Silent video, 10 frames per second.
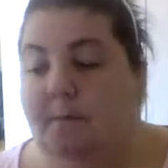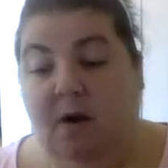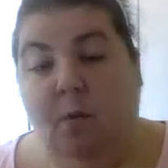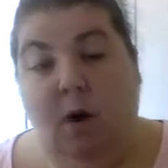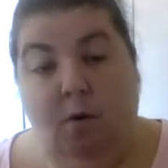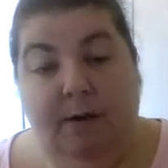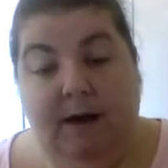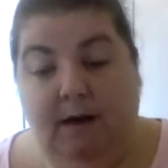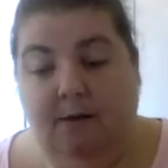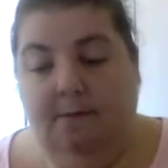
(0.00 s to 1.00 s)
But it will
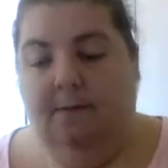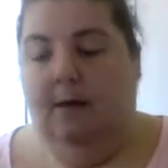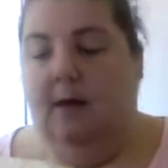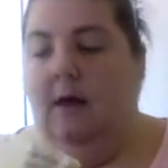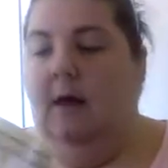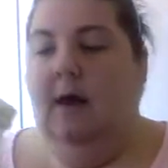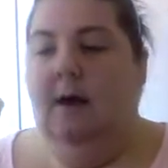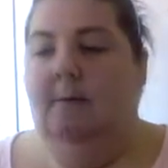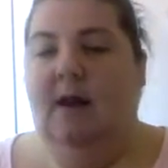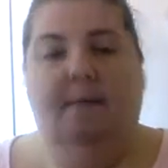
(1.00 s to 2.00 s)
be,
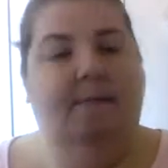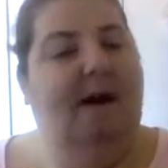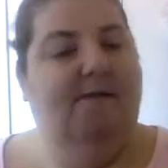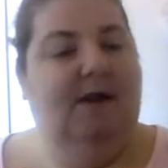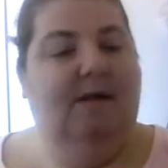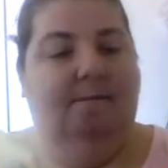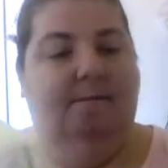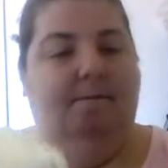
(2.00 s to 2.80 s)
and I'm having to